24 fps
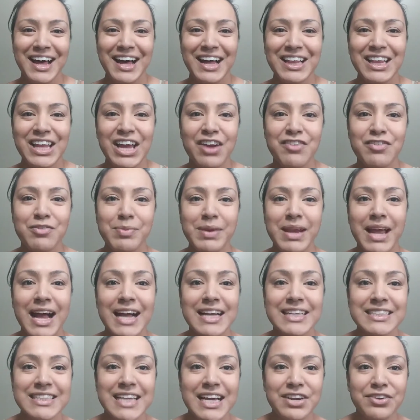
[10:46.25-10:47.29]
Hello, everybody.
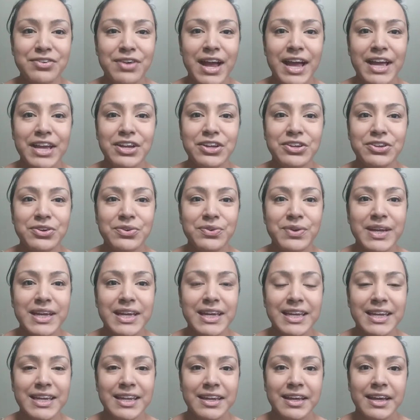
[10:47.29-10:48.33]
Hi, Sandra. How you
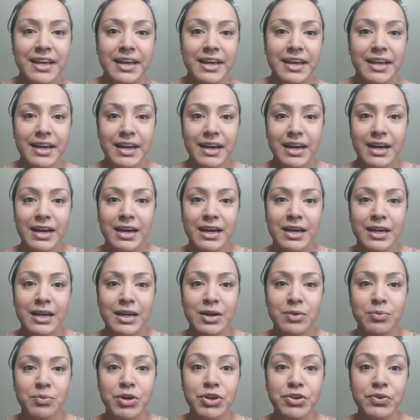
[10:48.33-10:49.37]
doing?
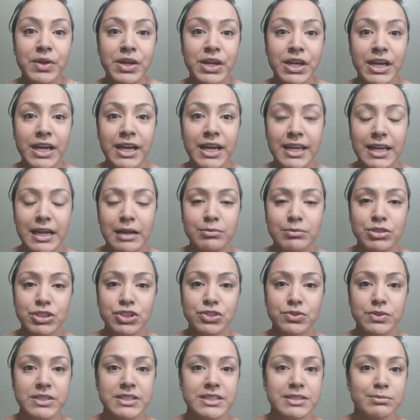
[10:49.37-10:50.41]
Uh, we're doing good. I'm just
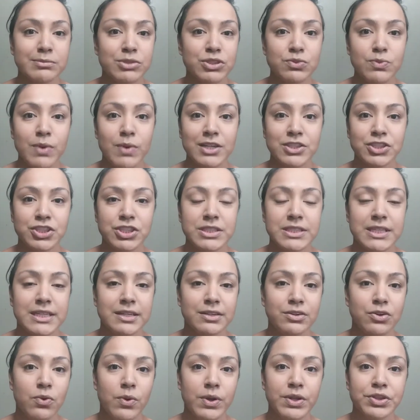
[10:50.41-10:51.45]
doing some swatches
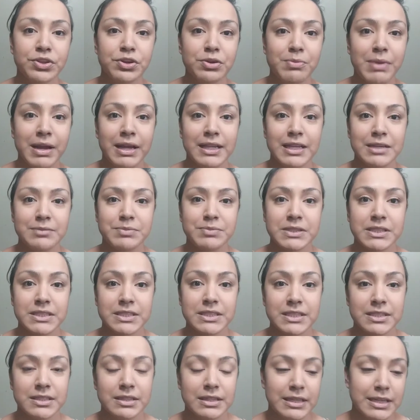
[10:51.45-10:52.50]
and going through my lips,
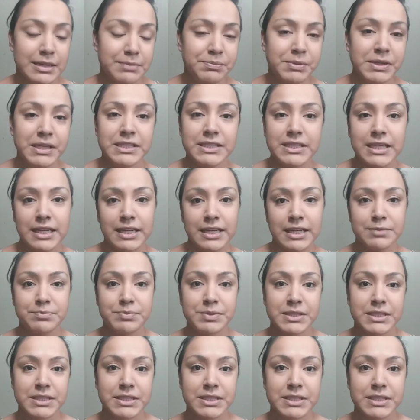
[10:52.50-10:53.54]
lippies,
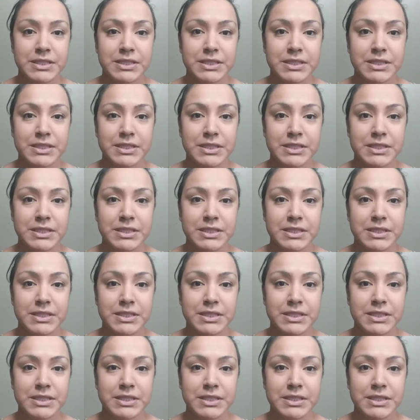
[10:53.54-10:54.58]
lips, and all that
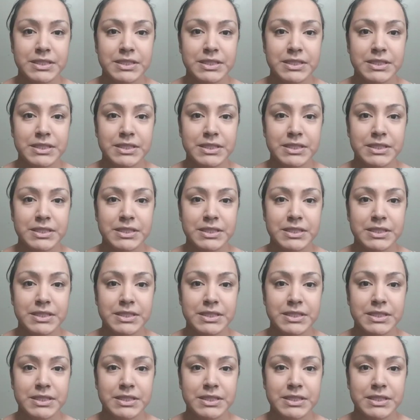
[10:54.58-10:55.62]
good stuff.
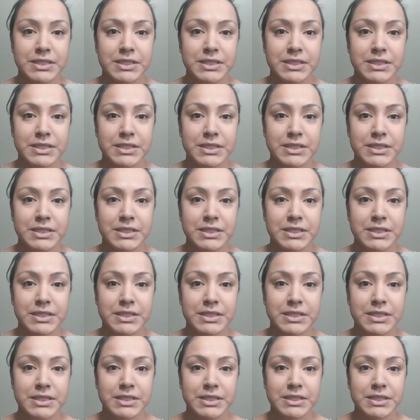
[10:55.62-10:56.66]
She skipped a long
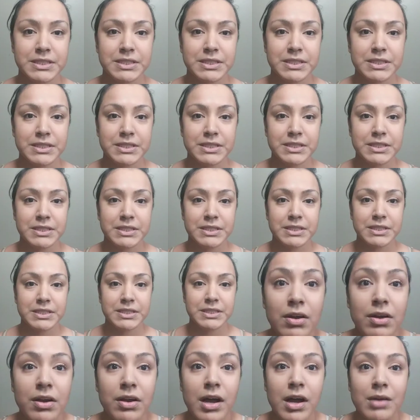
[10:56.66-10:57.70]
comment. Ooh, I skipped a
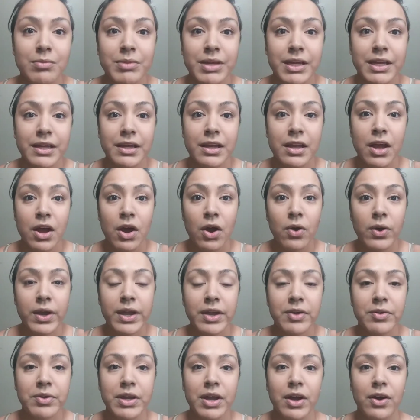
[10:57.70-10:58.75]
long comment. Oh,
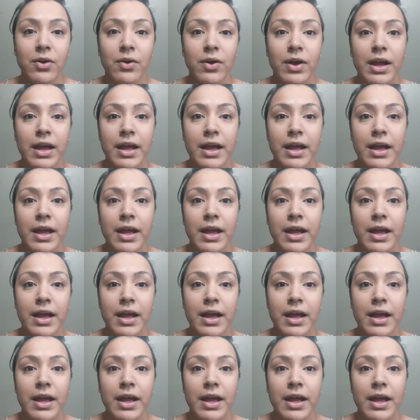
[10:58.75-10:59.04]
here we go.